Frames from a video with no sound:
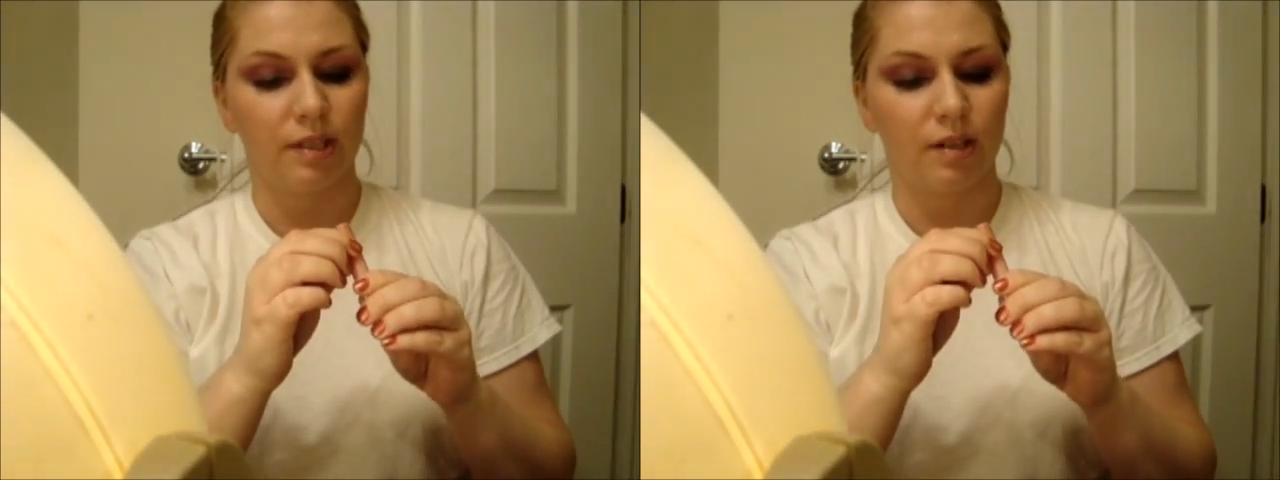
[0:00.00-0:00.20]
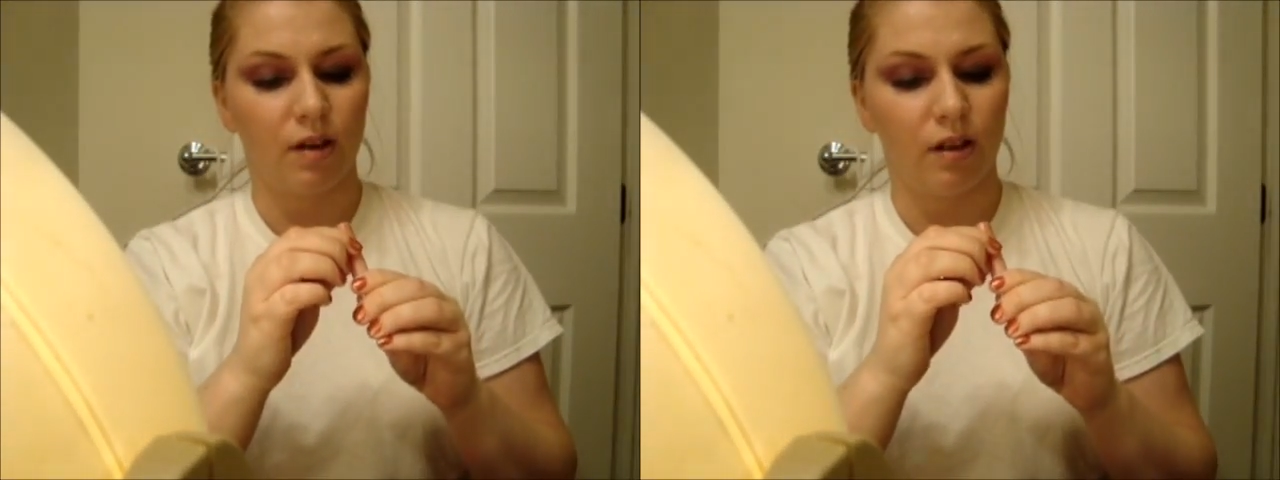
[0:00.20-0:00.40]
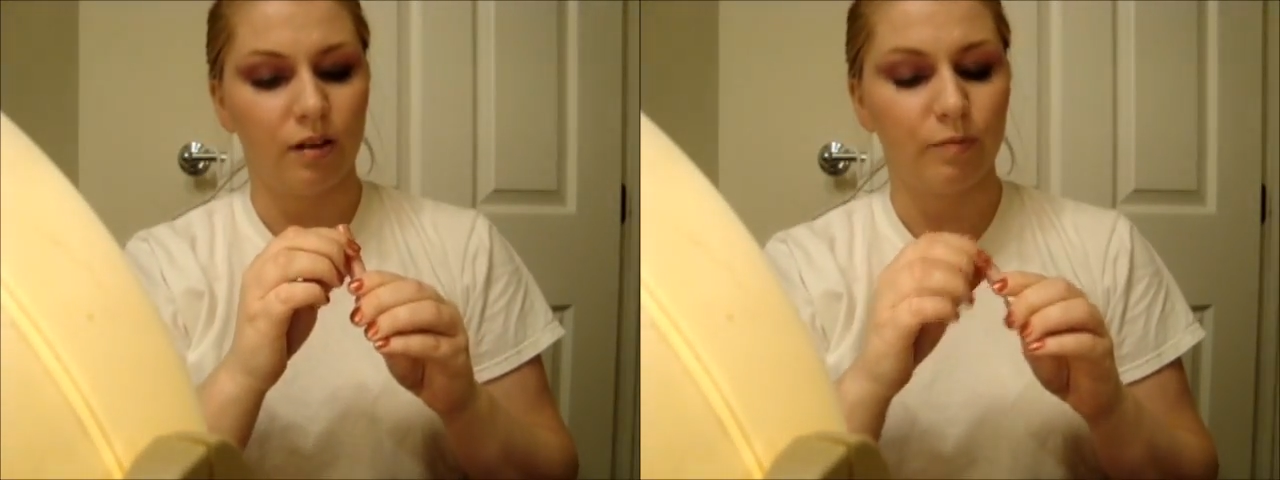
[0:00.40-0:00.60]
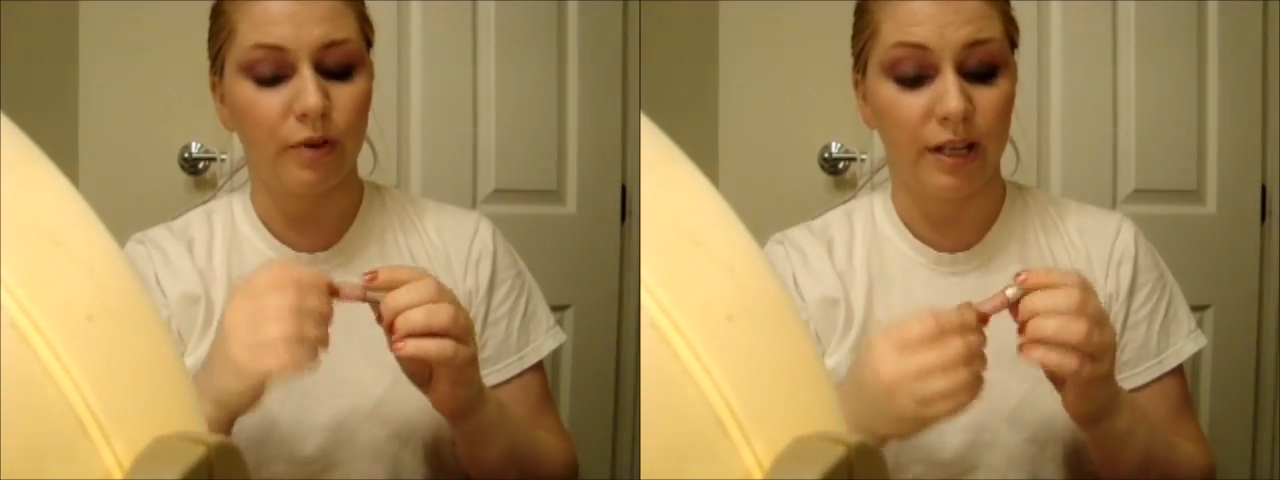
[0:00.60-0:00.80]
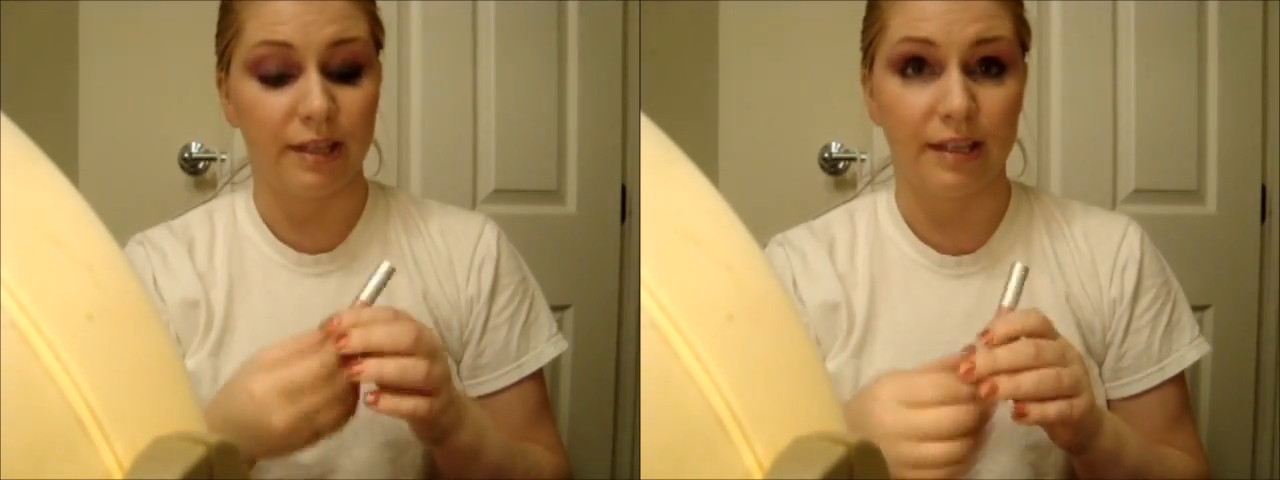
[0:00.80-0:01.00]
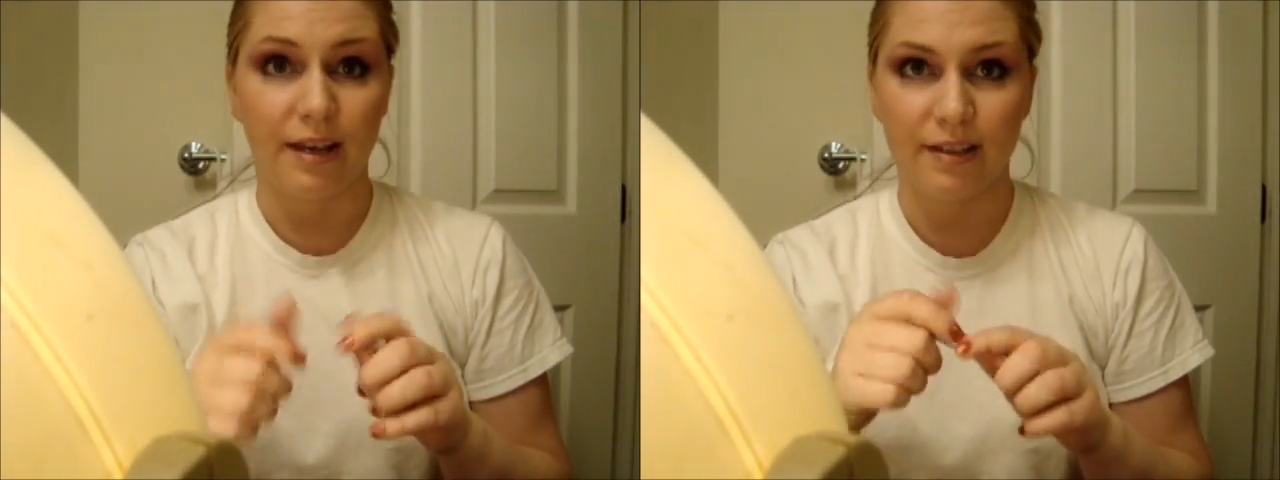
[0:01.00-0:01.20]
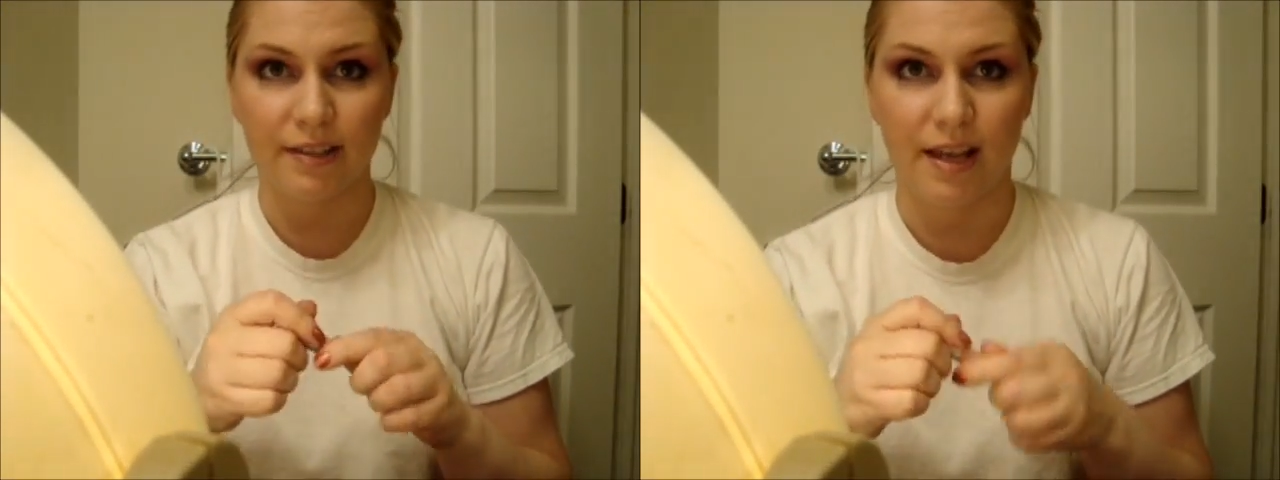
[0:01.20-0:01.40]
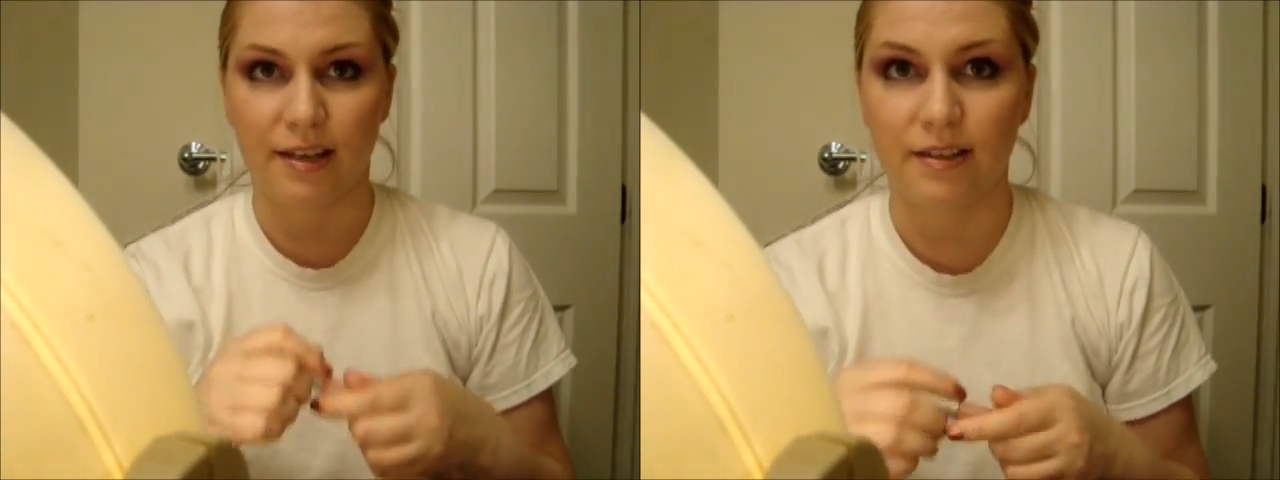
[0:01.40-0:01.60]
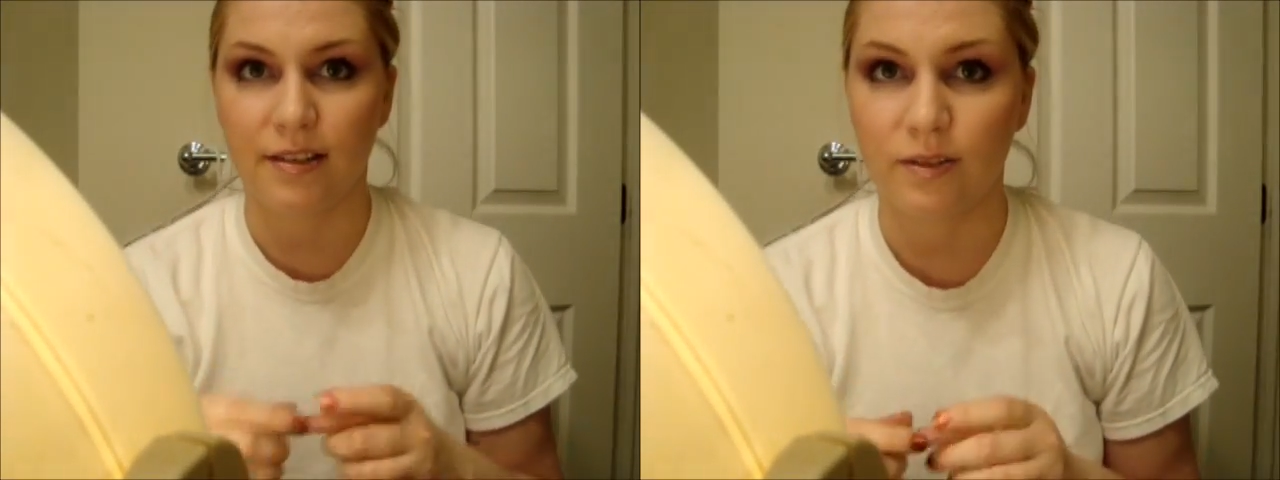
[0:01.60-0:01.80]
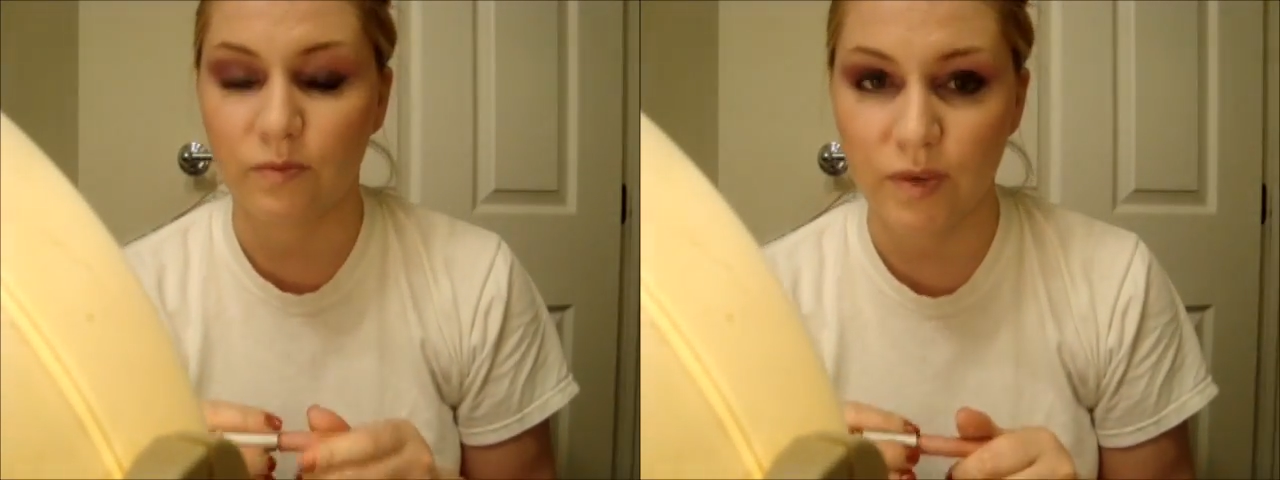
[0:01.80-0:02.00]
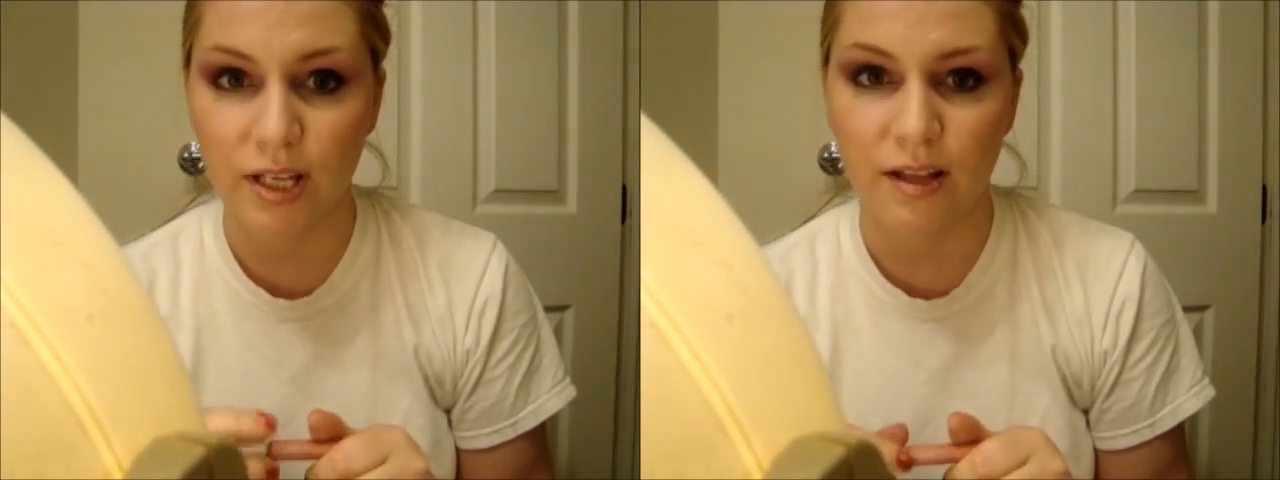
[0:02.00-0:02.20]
It's called Princess, and it's just real.